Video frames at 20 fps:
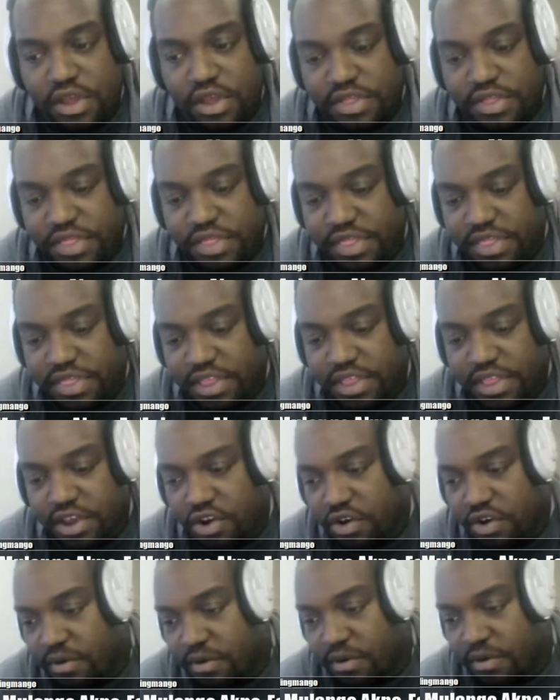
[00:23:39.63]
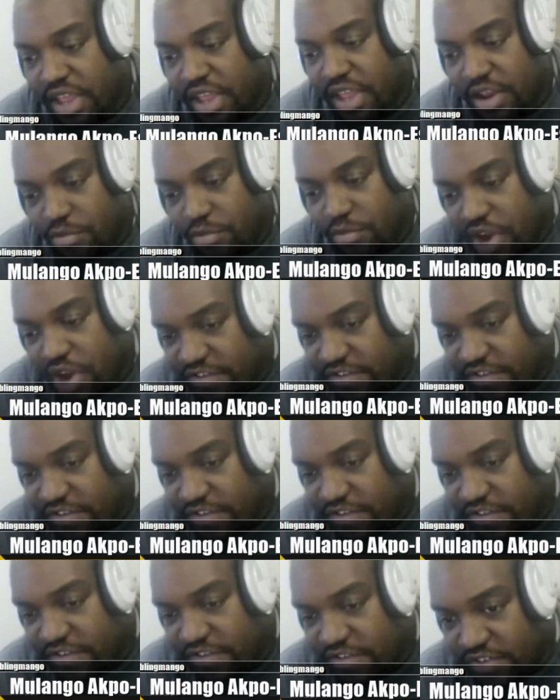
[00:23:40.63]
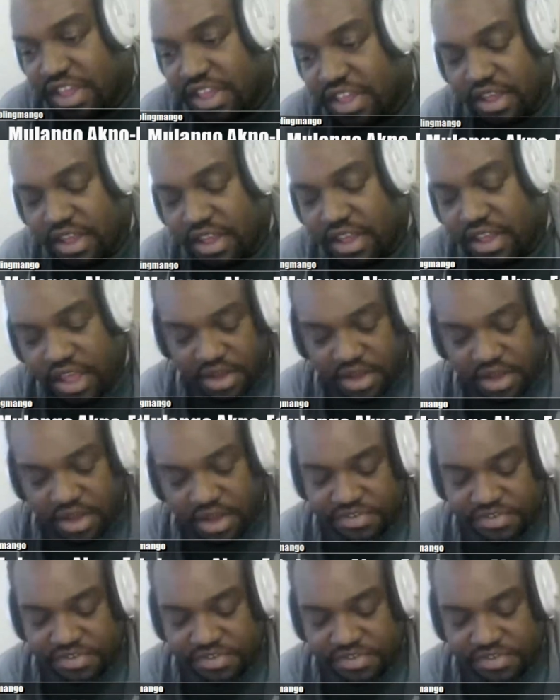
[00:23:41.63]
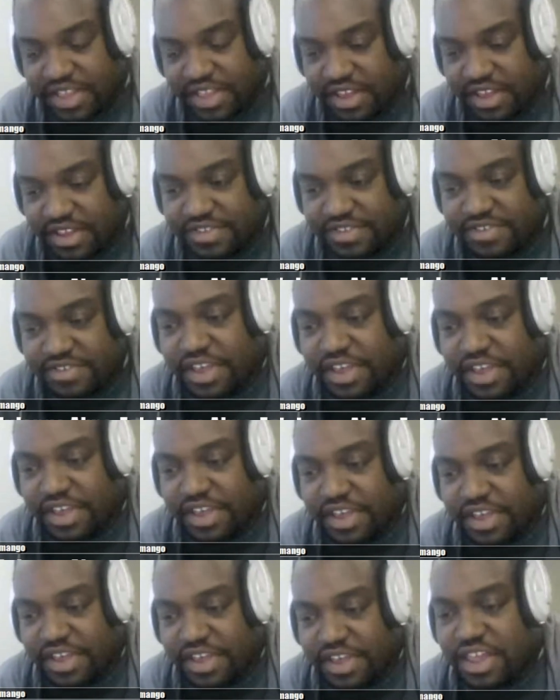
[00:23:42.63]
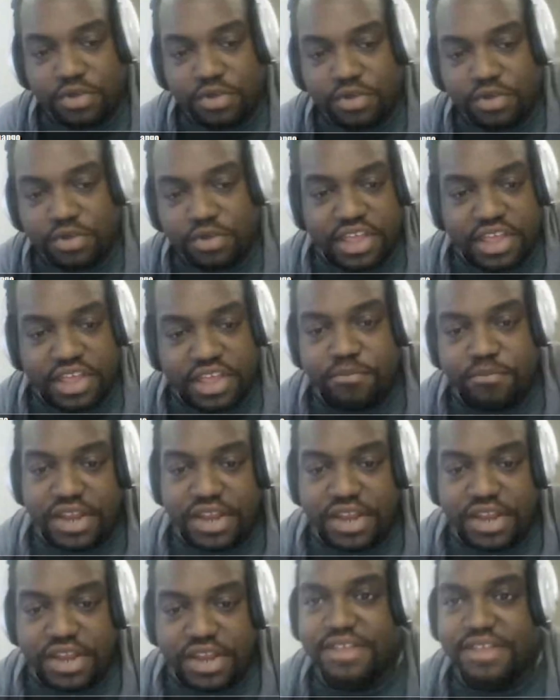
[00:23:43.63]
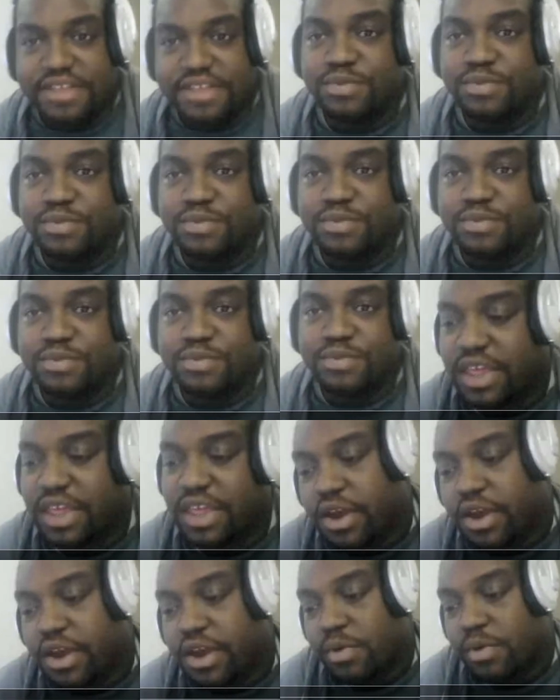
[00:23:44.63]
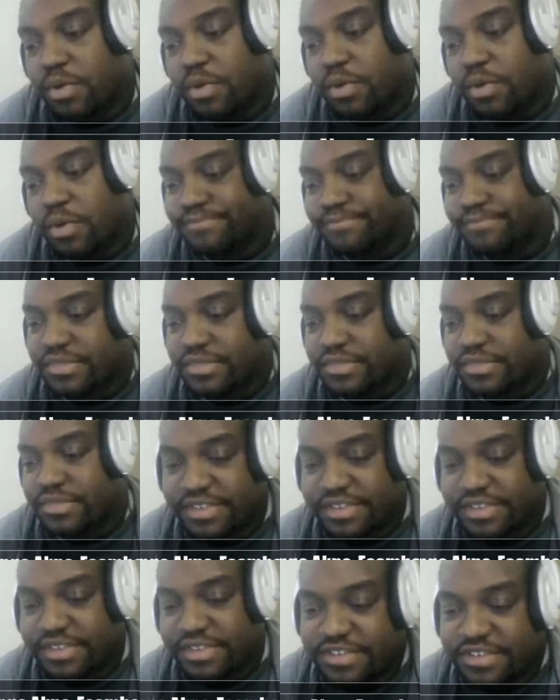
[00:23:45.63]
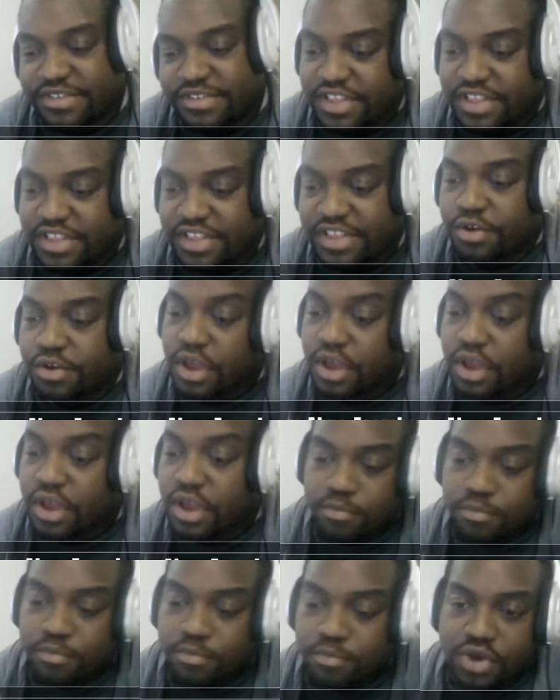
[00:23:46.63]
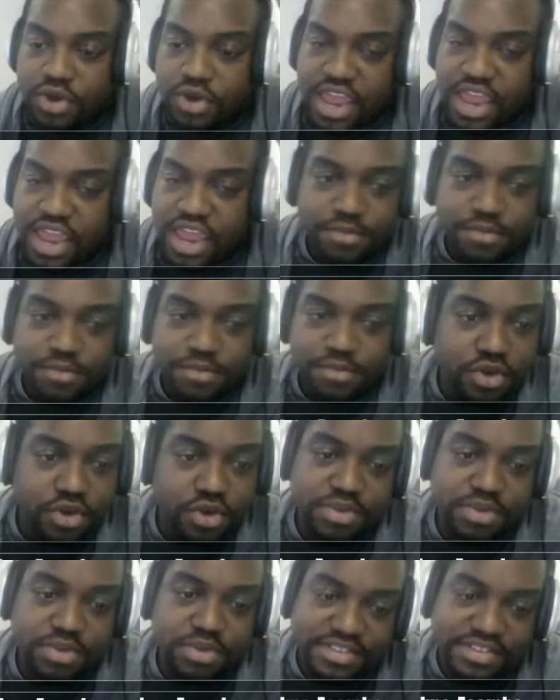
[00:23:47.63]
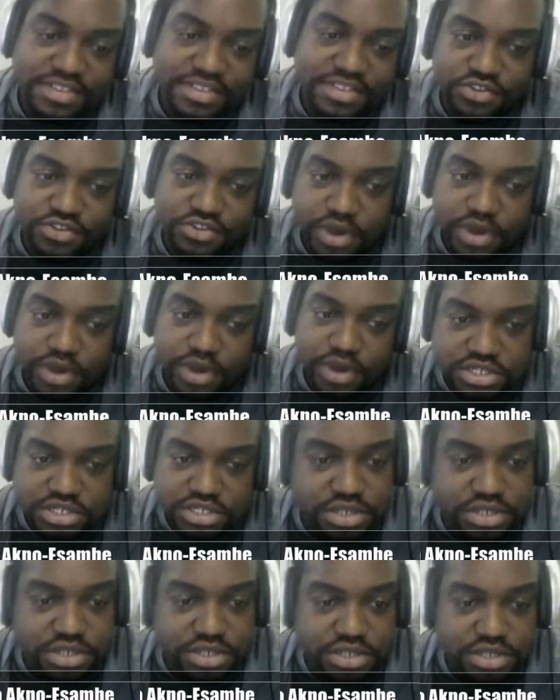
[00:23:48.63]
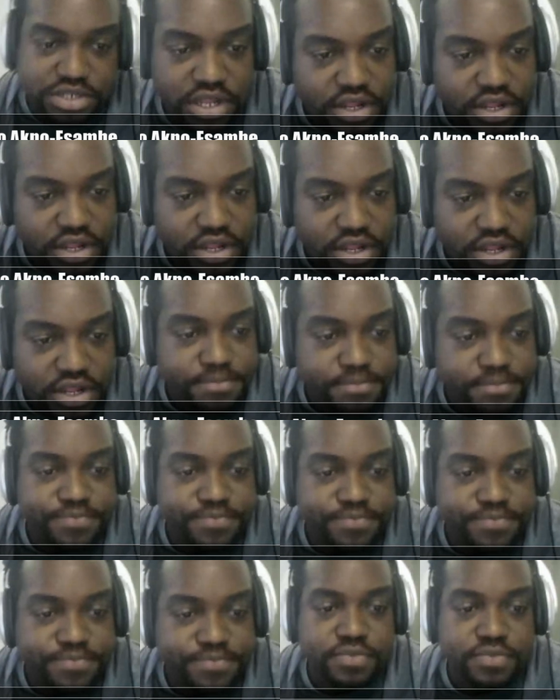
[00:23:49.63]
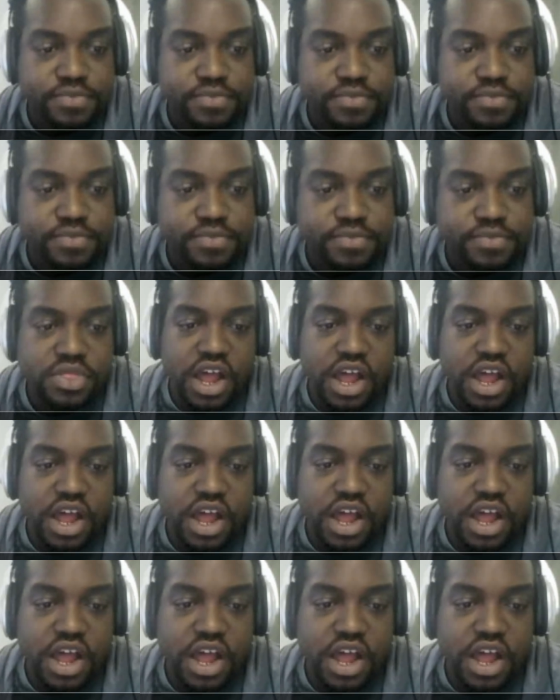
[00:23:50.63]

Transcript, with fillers: they're eating breakfast, and that was like the slight comic relief. But it's kind of like, all right, well, this is just another point A to point B situation. Mm-hmm. Um,